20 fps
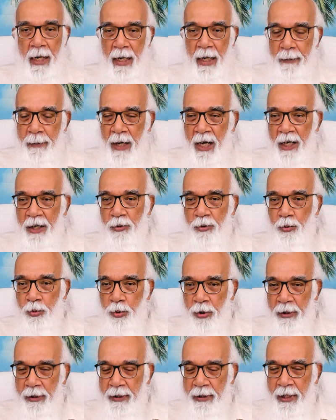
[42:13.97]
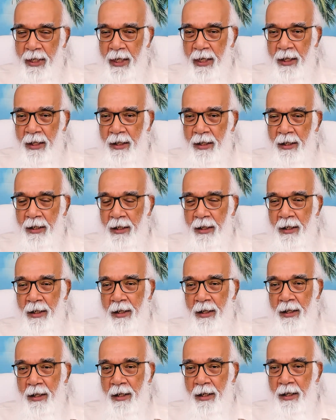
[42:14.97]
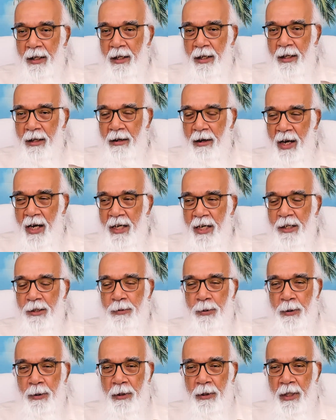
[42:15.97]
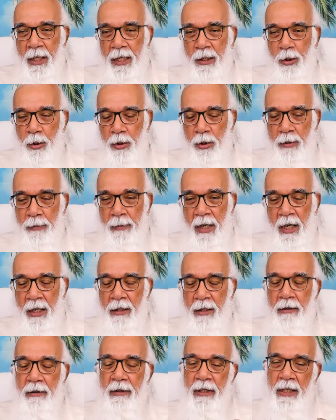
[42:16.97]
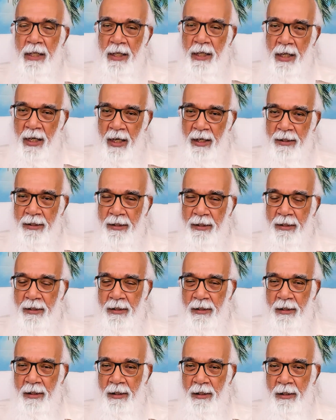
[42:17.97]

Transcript: Am I working in a rightful and good manner? Yes.